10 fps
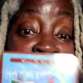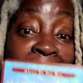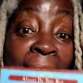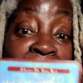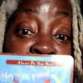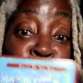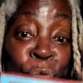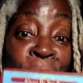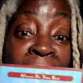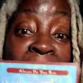the next
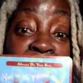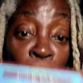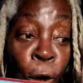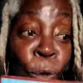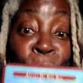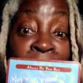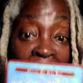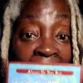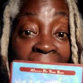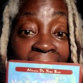three whole
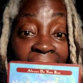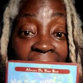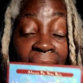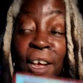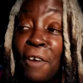days.